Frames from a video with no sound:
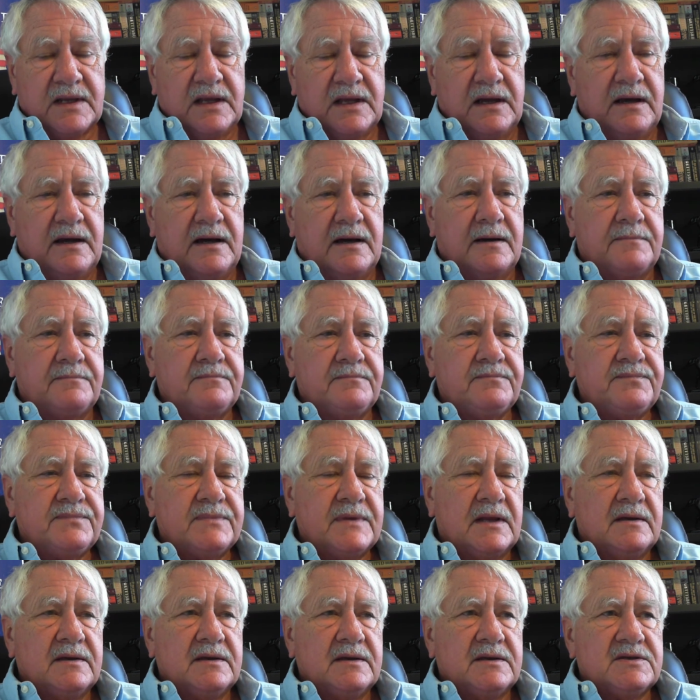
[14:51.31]
Um,
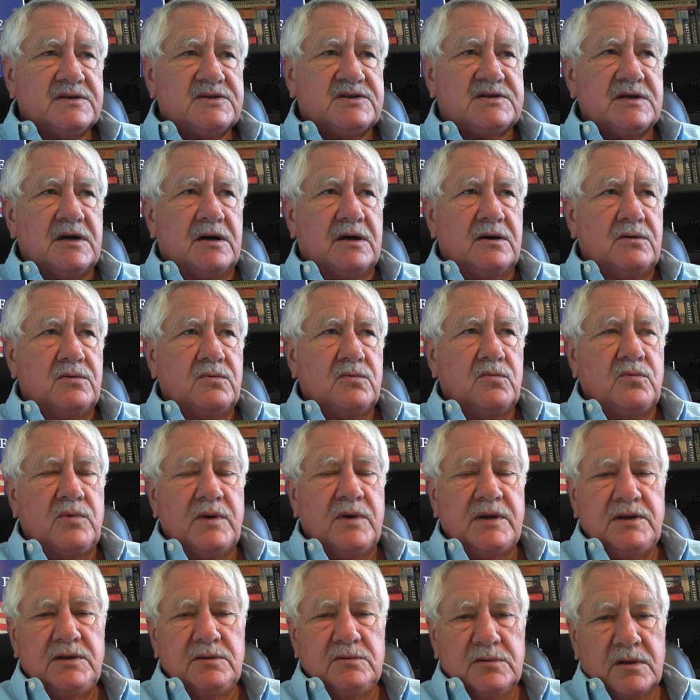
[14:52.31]
so
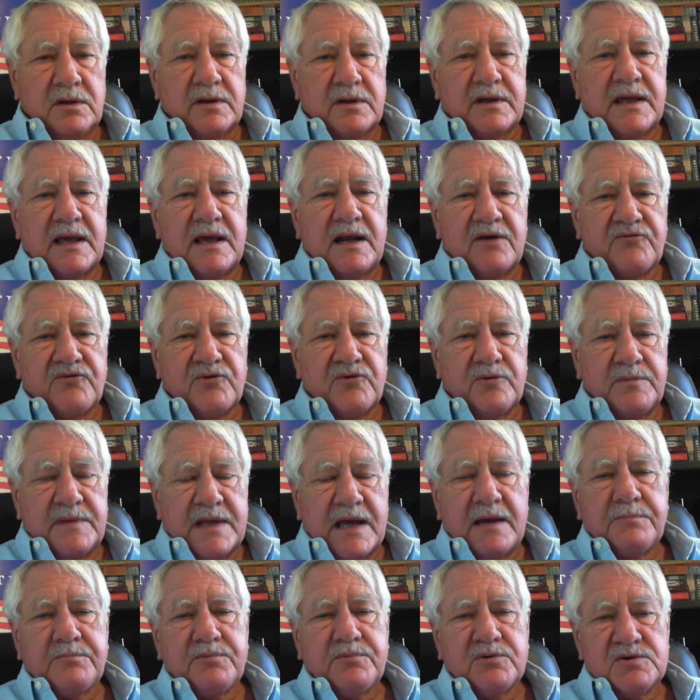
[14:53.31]
when you look at it from
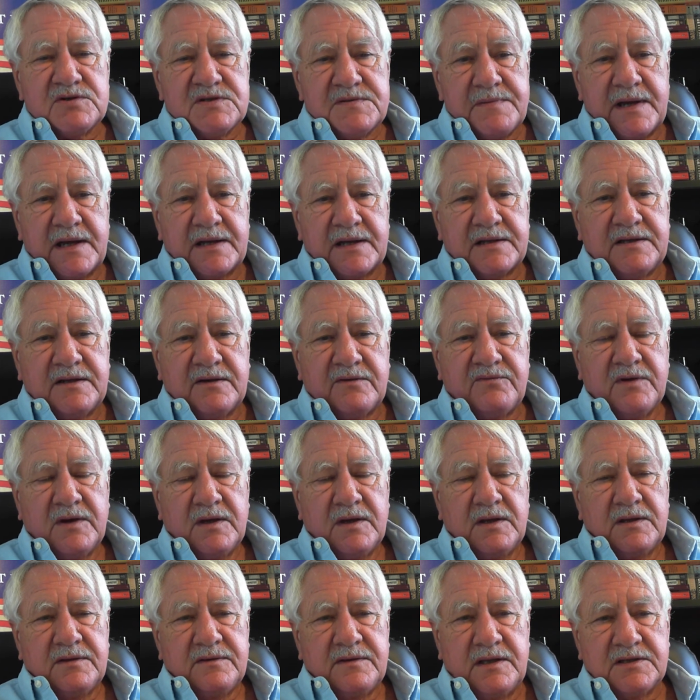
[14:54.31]
that perspective,
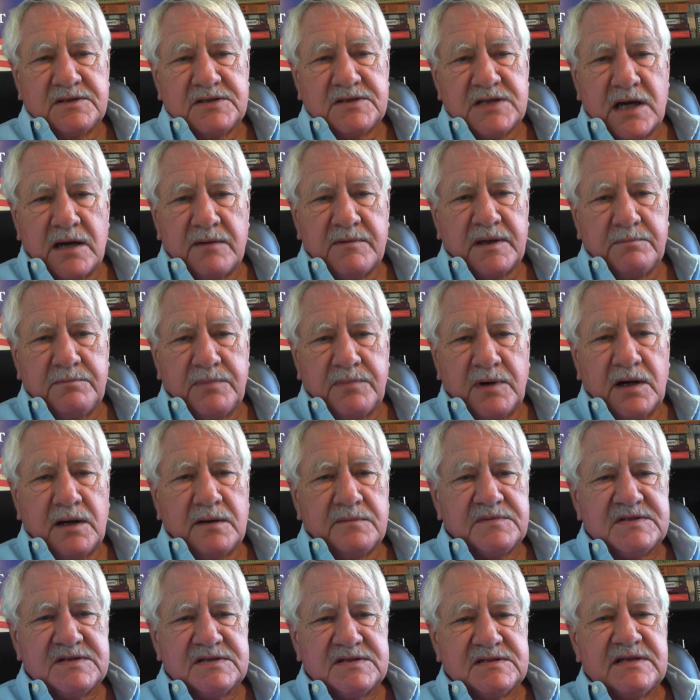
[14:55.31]
the atomic
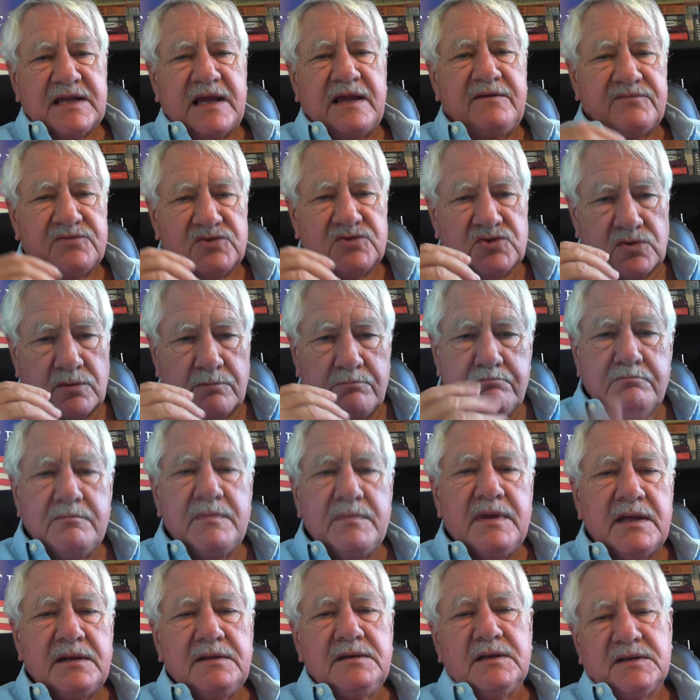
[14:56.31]
bomb saved
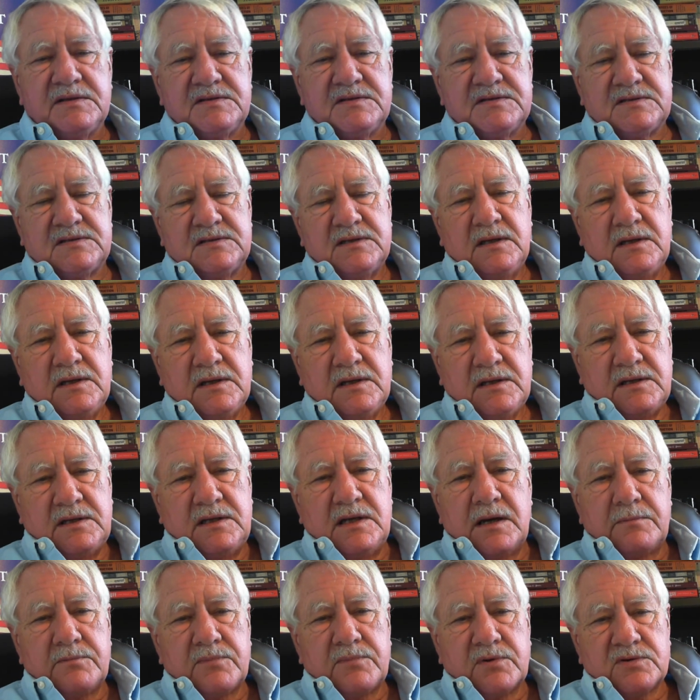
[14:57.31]
tremendous
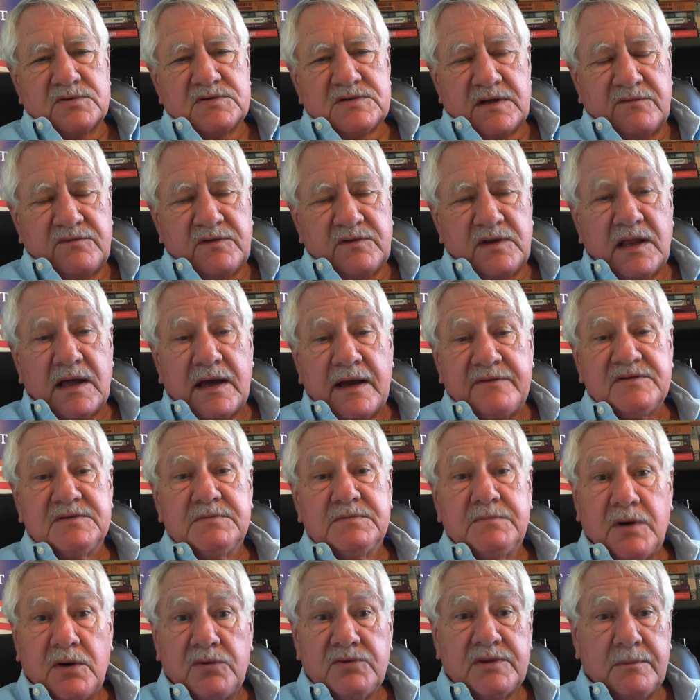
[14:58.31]
numbers of lives,
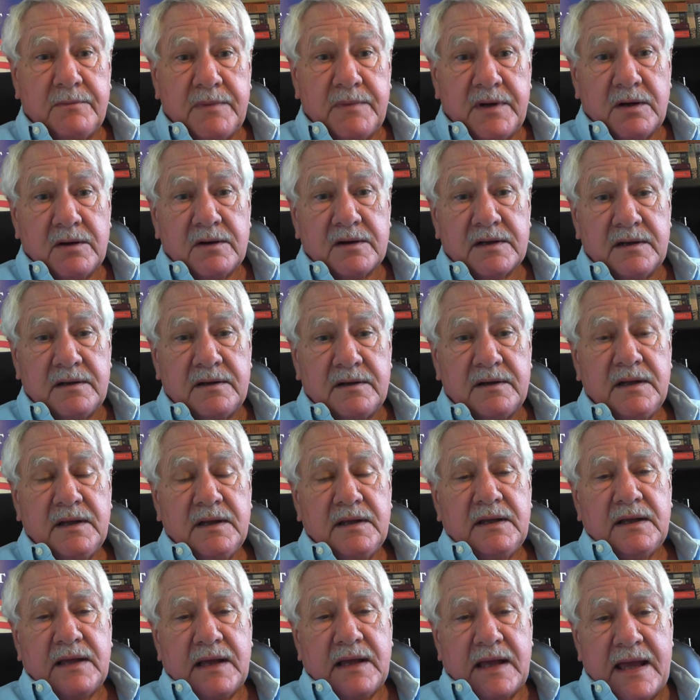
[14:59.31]
both American
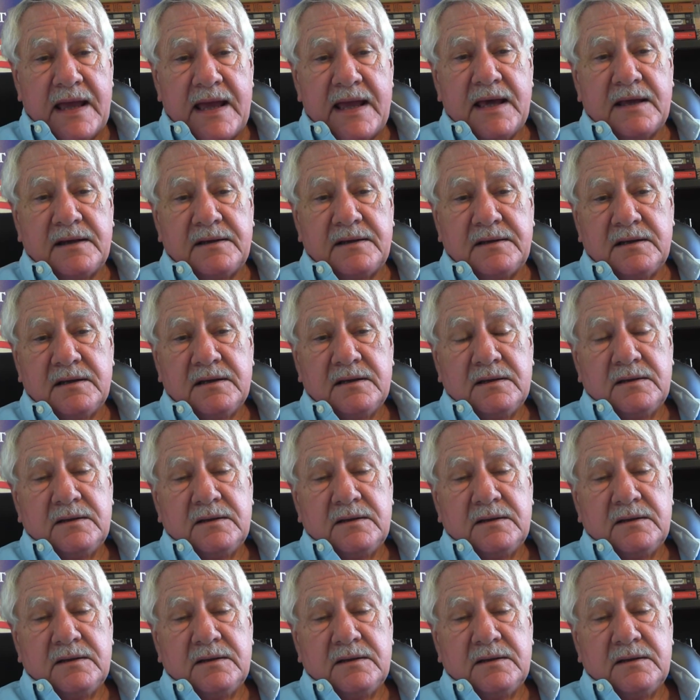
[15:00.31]
and